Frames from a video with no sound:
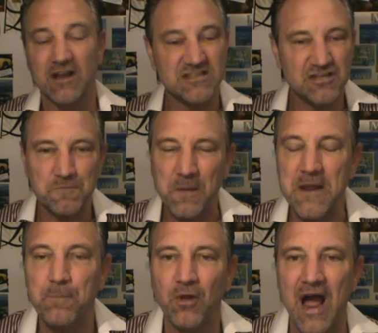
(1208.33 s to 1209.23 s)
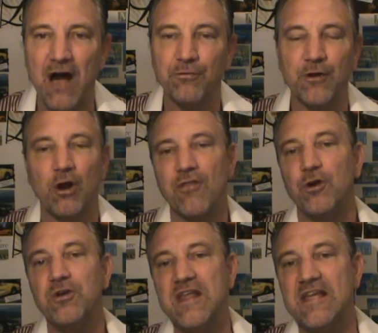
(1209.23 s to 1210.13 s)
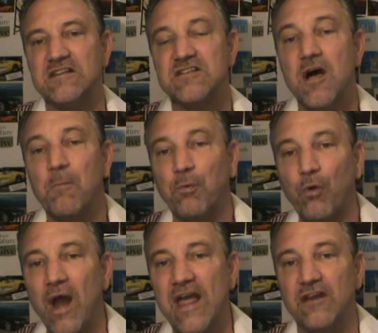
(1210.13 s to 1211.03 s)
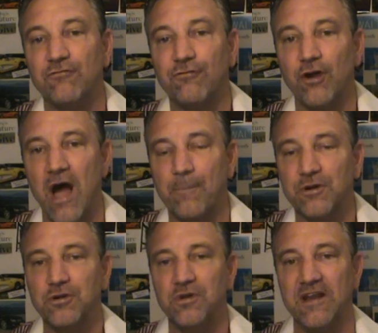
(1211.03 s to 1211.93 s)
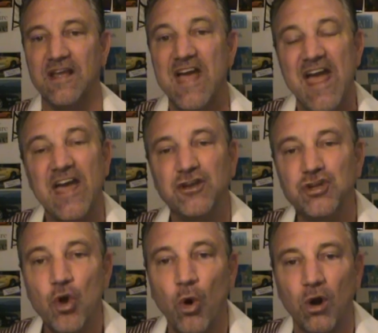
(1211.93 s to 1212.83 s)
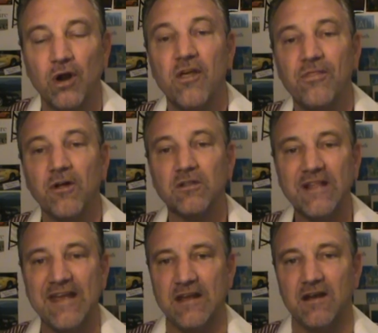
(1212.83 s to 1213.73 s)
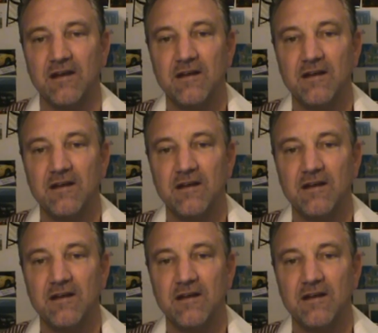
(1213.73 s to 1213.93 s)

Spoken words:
because there's people out there on their knees praying for an opportunity, and you're the link